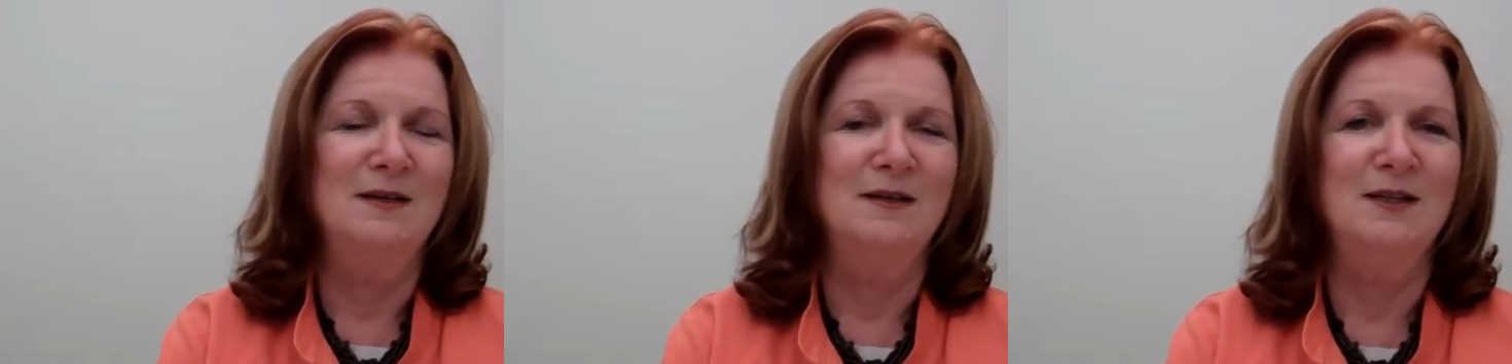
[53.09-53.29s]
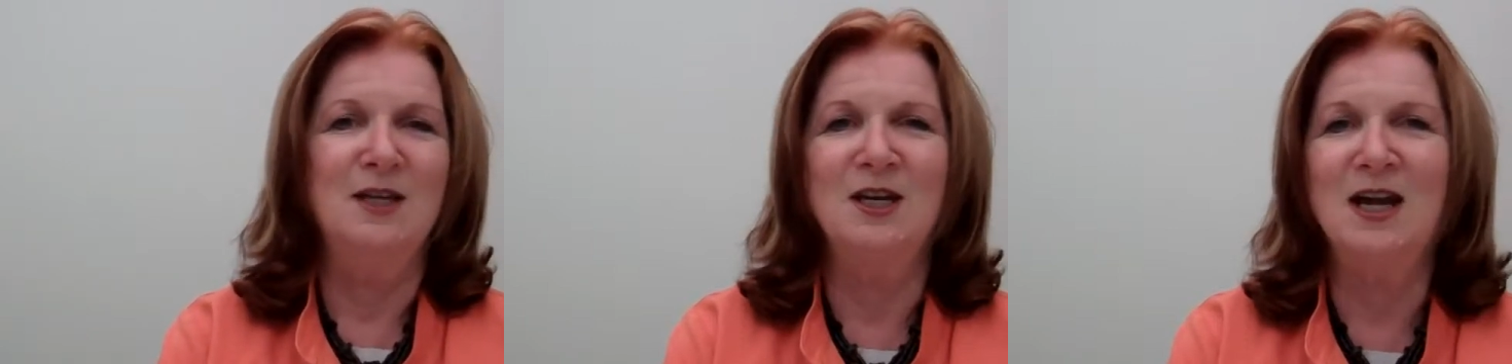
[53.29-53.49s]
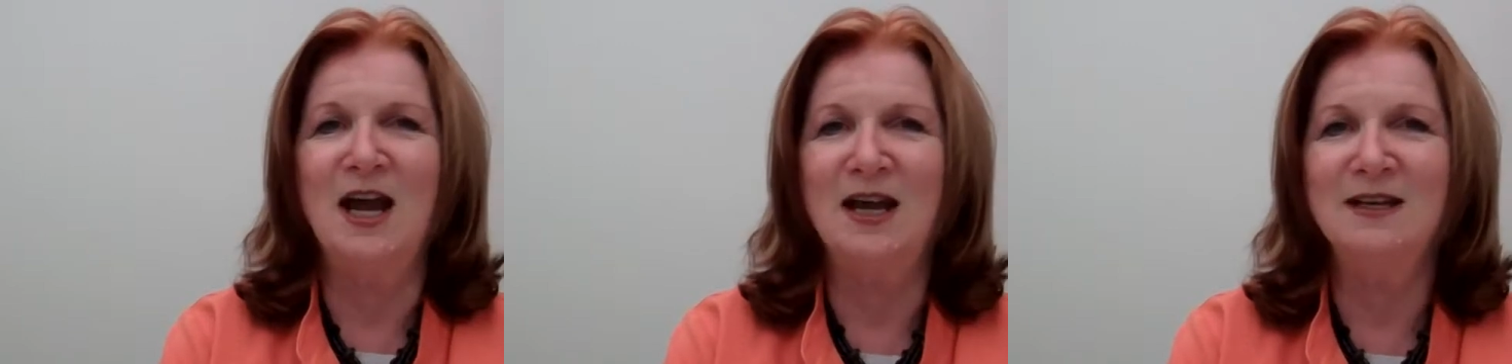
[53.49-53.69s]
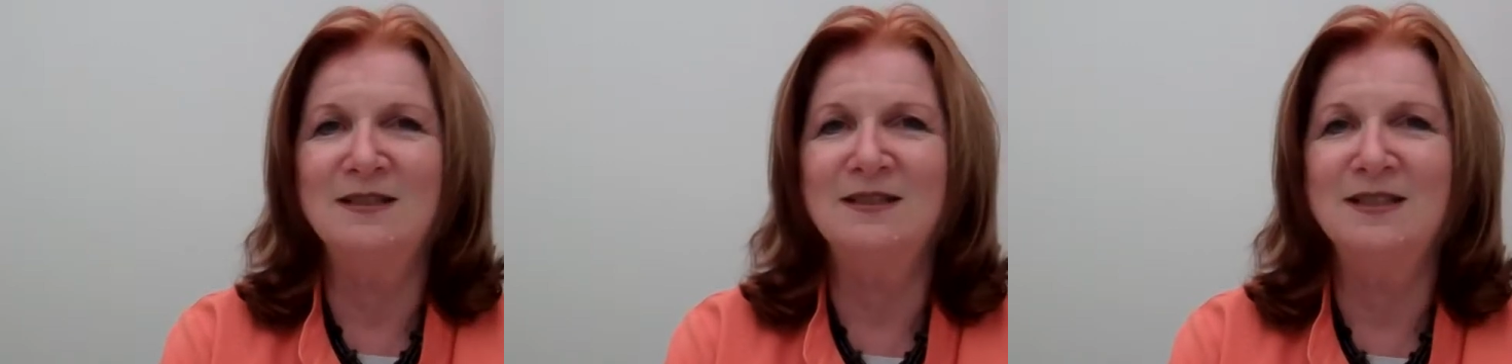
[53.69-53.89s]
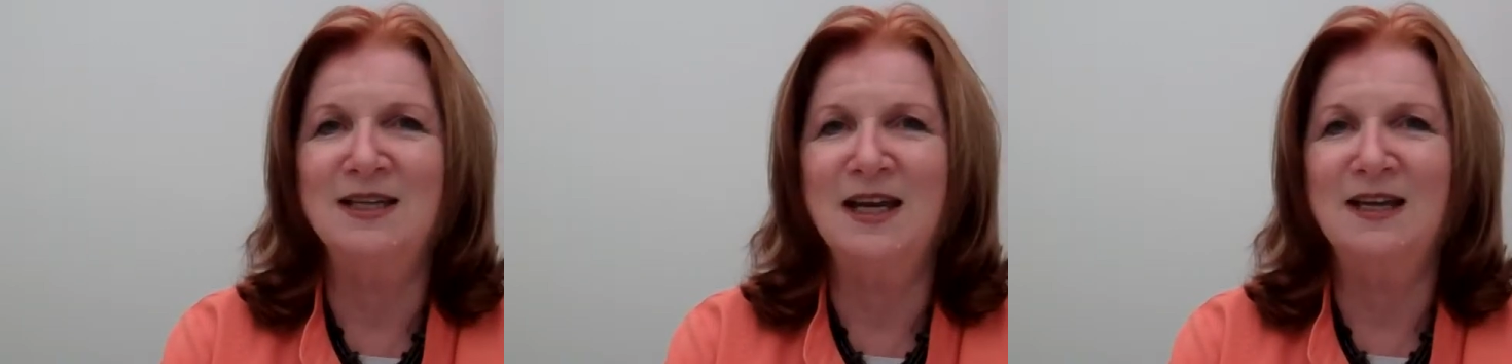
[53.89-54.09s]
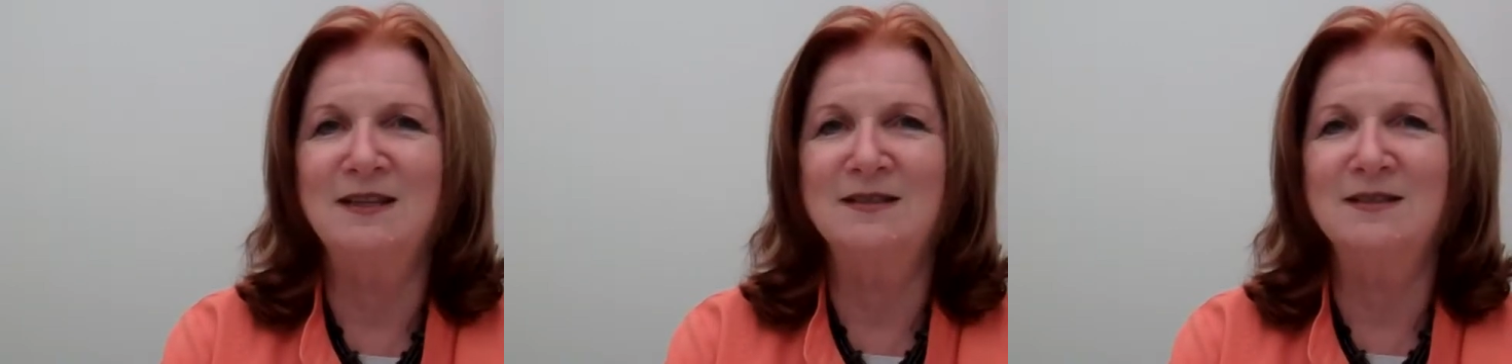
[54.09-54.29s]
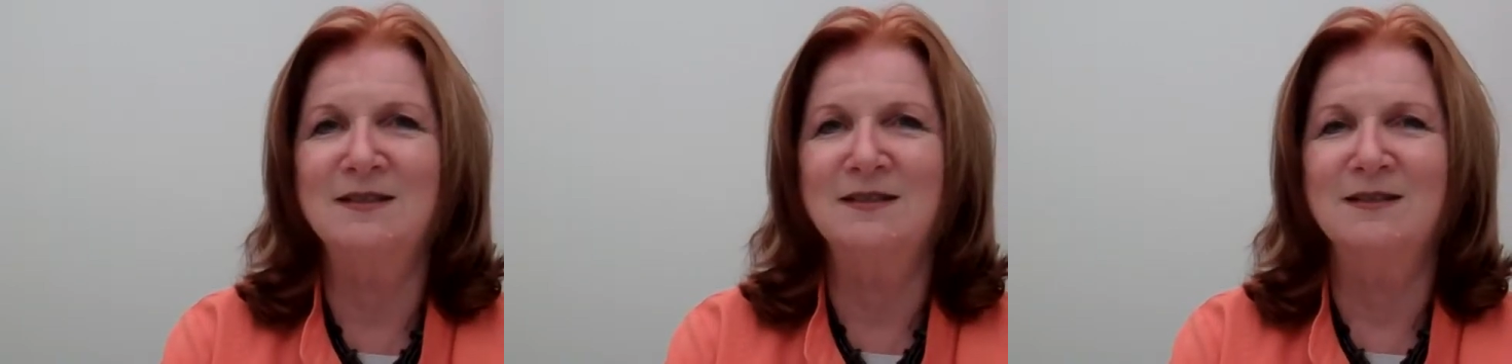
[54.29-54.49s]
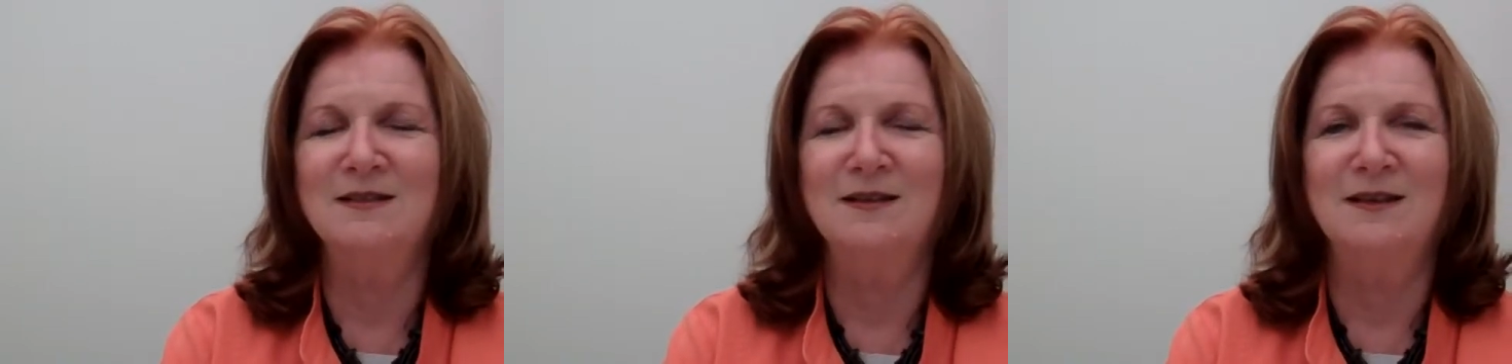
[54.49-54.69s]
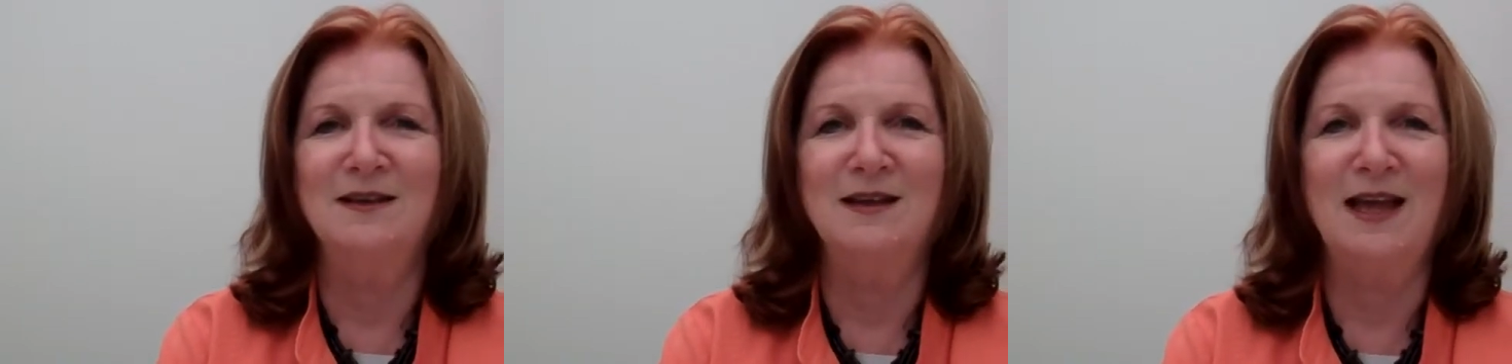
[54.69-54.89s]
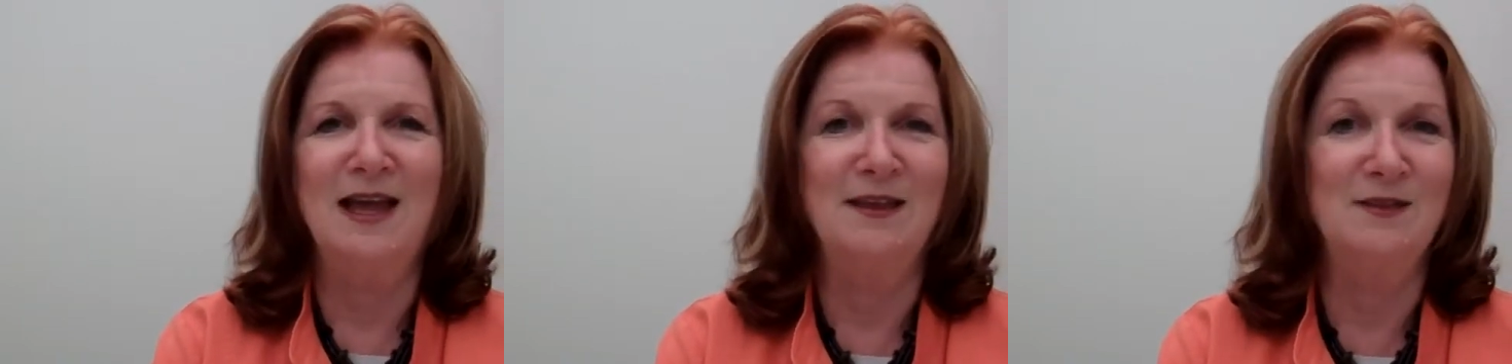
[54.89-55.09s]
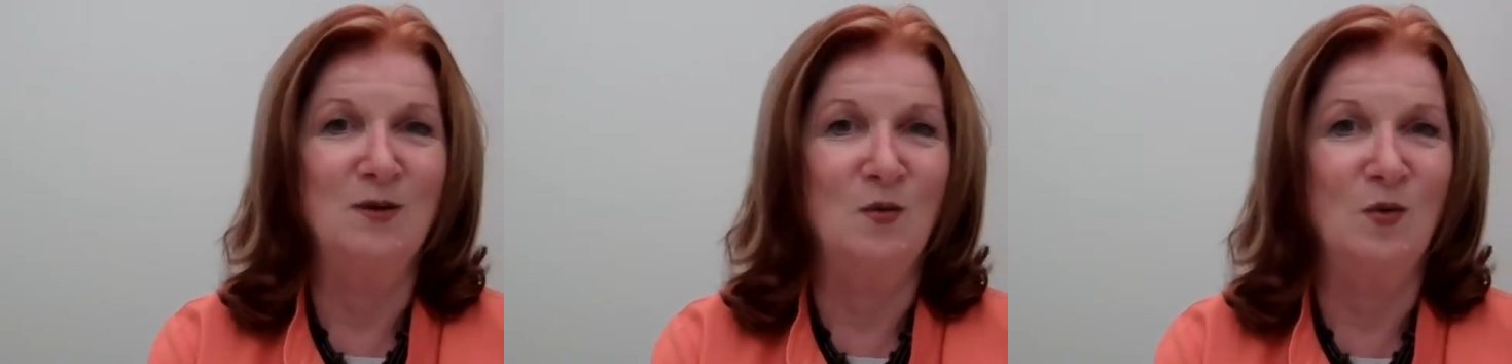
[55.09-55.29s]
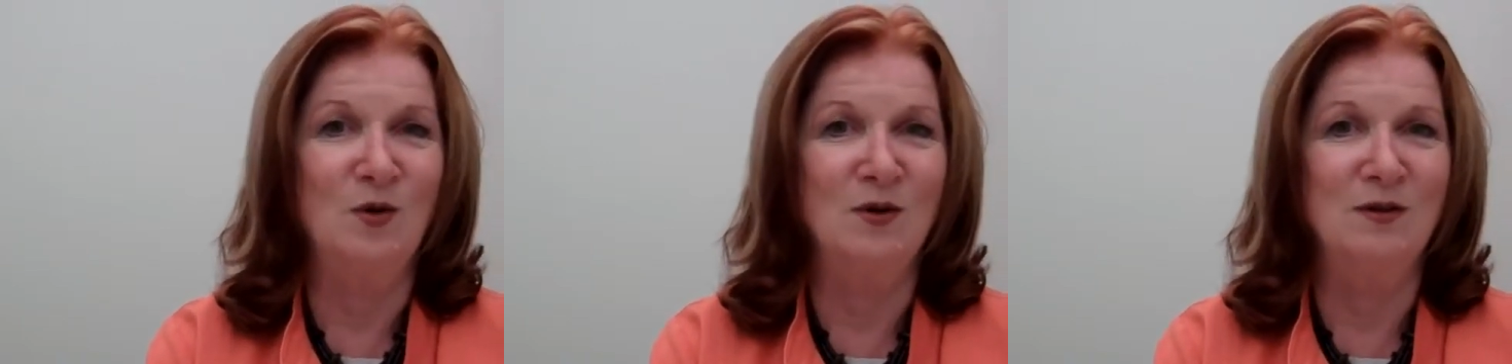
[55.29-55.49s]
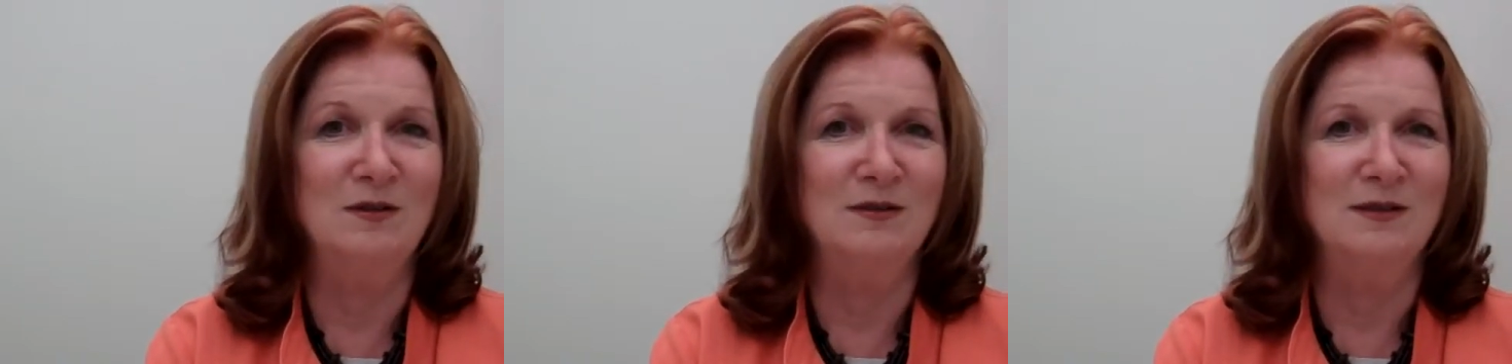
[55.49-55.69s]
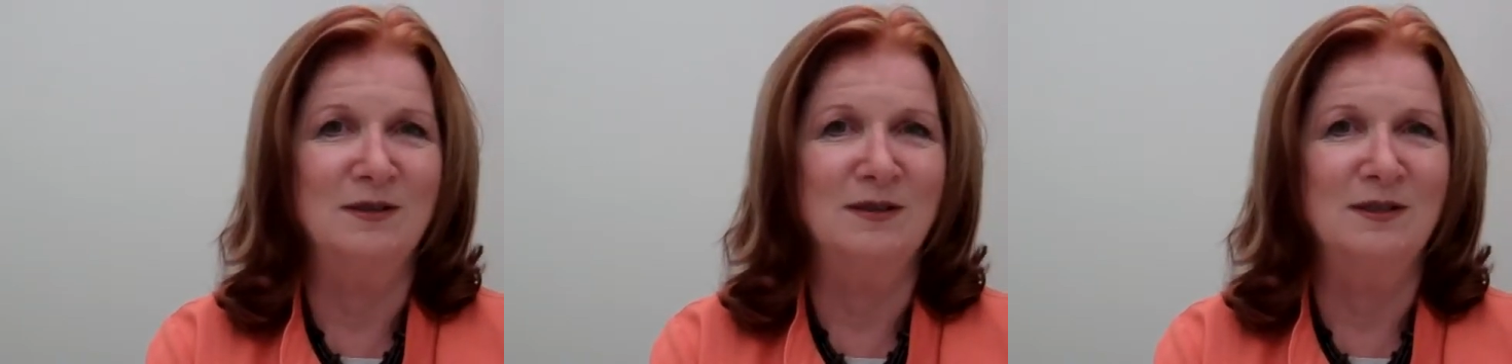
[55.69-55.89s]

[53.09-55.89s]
the United States, and the world.